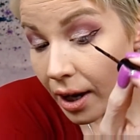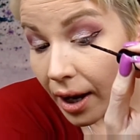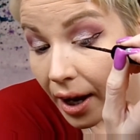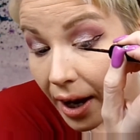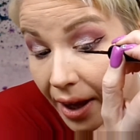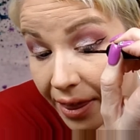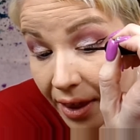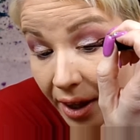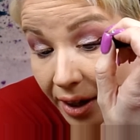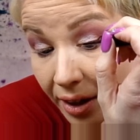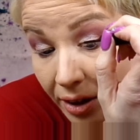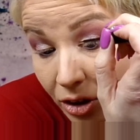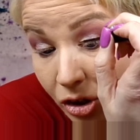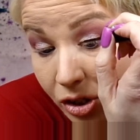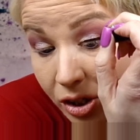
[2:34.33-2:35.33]
And
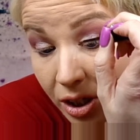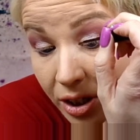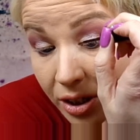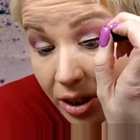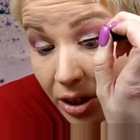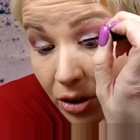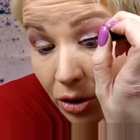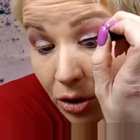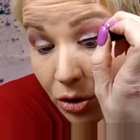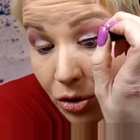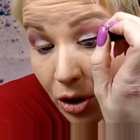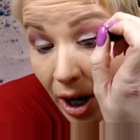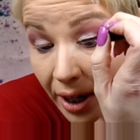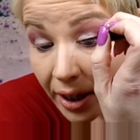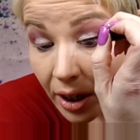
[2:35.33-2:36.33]
then just continue to
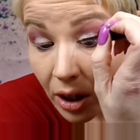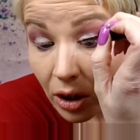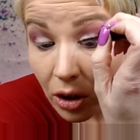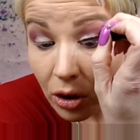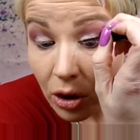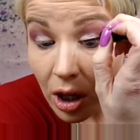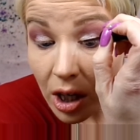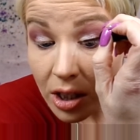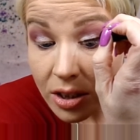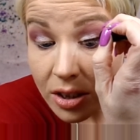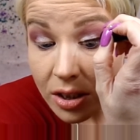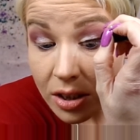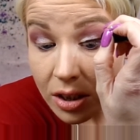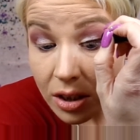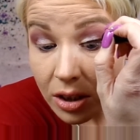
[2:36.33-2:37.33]
drag it
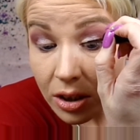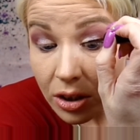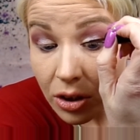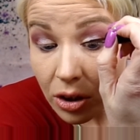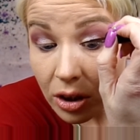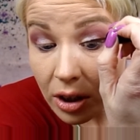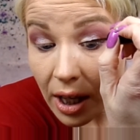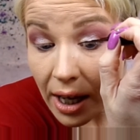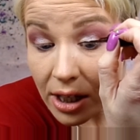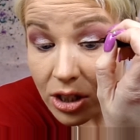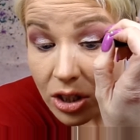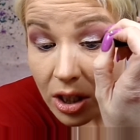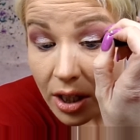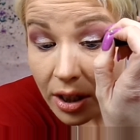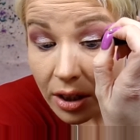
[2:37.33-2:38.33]
across your lash
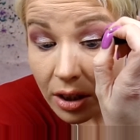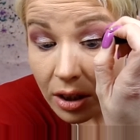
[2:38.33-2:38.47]
line